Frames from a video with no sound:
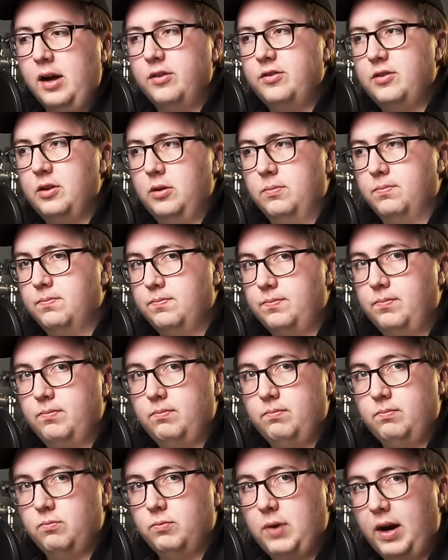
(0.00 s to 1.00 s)
So
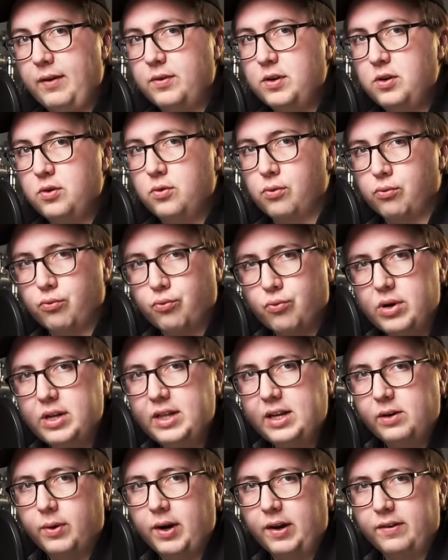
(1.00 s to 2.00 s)
whenever you
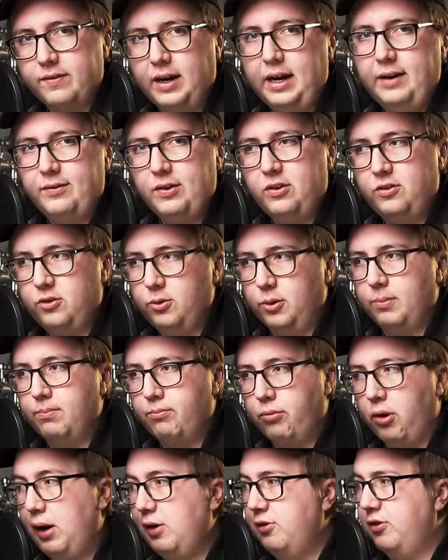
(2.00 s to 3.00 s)
really want to dive into a
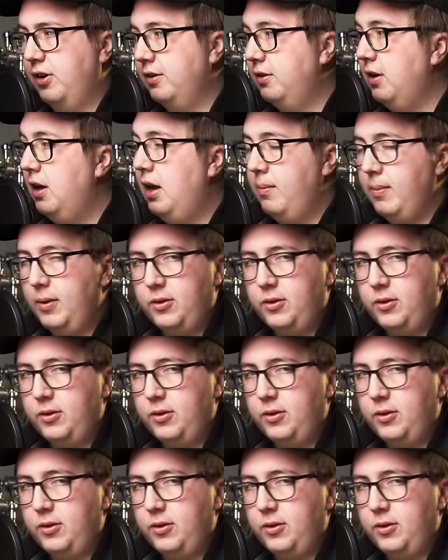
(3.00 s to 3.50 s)
project,